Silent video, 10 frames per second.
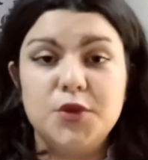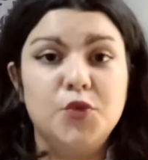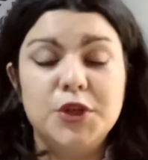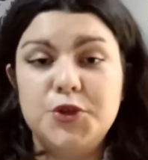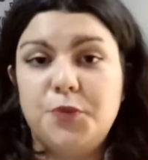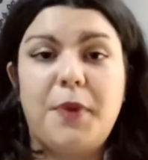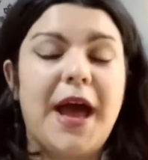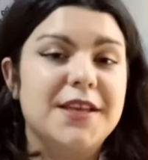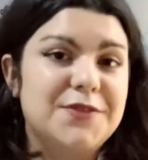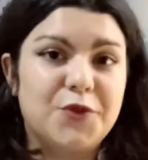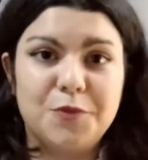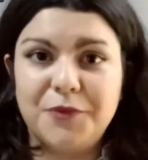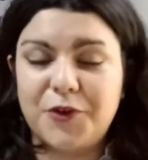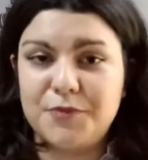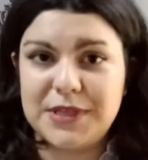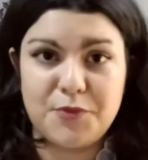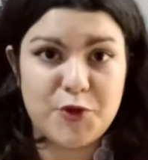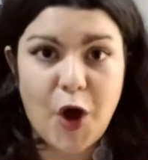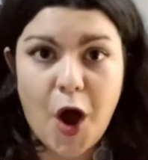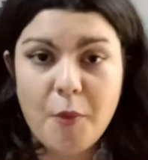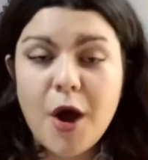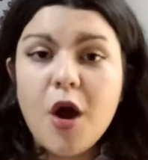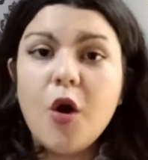you want to pass from some shop,